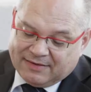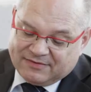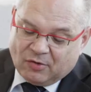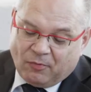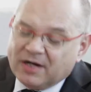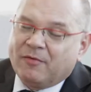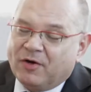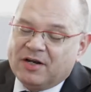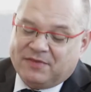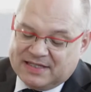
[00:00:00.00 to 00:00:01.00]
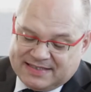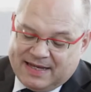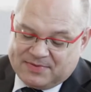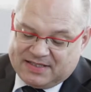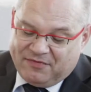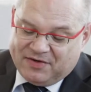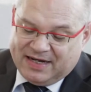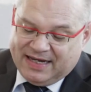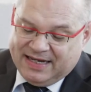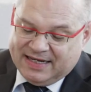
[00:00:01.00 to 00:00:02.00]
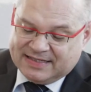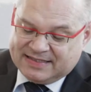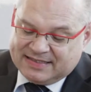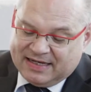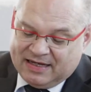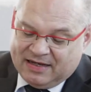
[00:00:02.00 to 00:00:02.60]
So one of the steps definitely is,